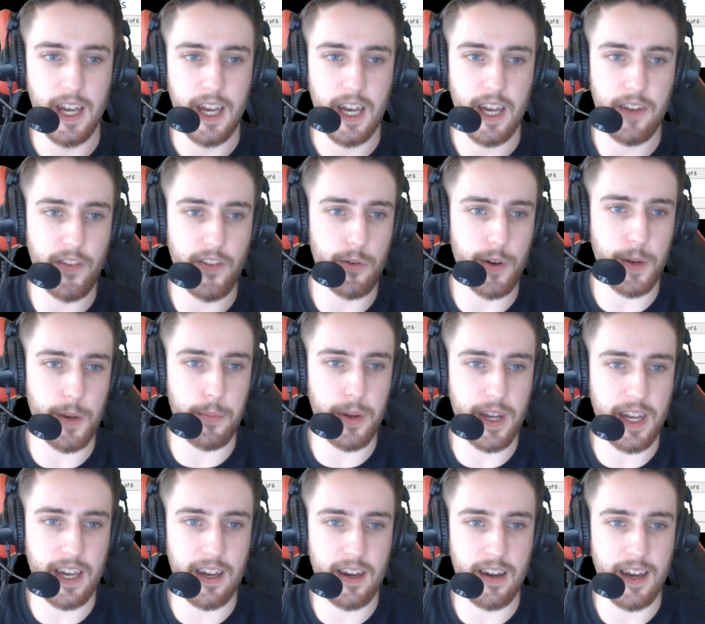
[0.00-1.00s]
If you want to
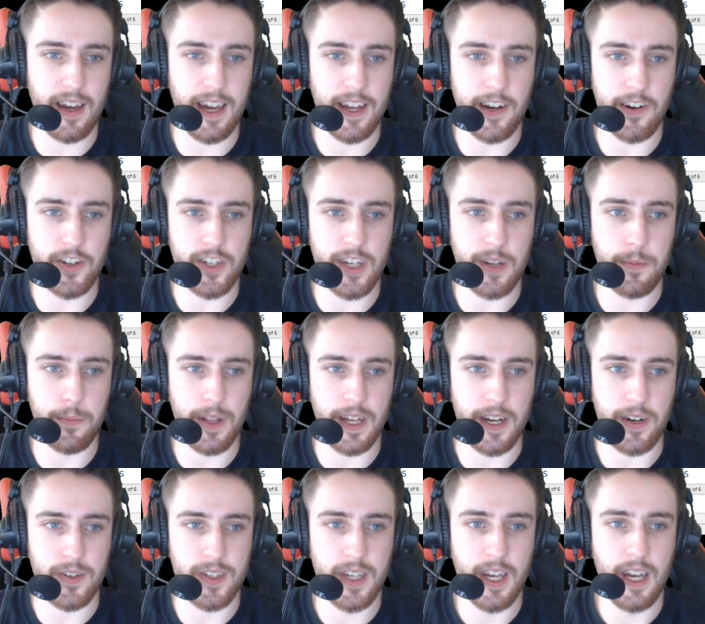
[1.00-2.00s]
pick NRG
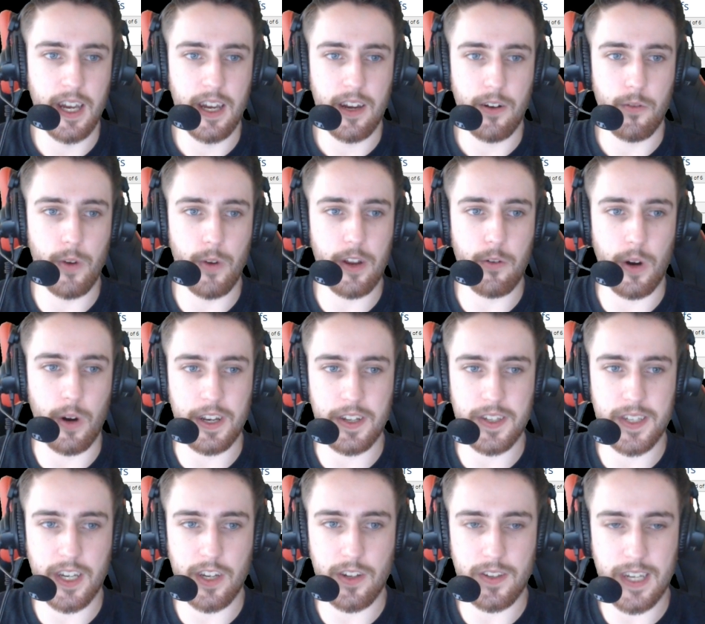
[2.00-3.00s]
players, week 1
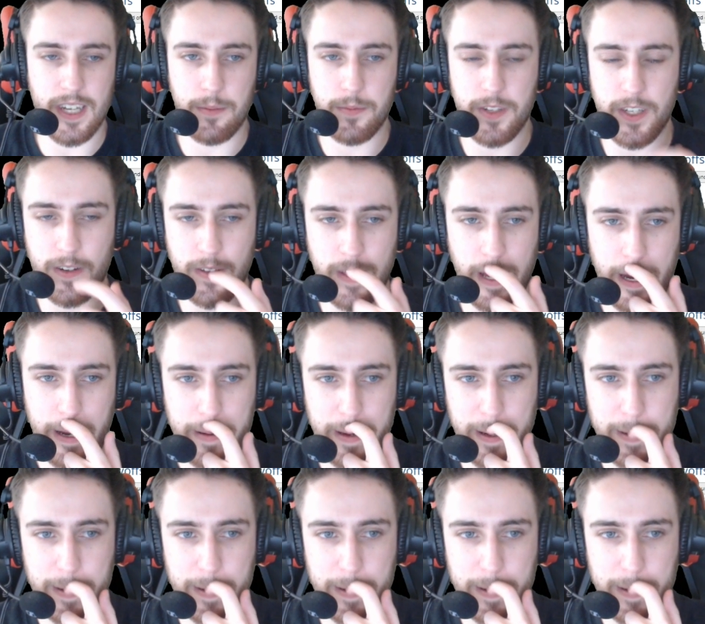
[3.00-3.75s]
is a good time to do that.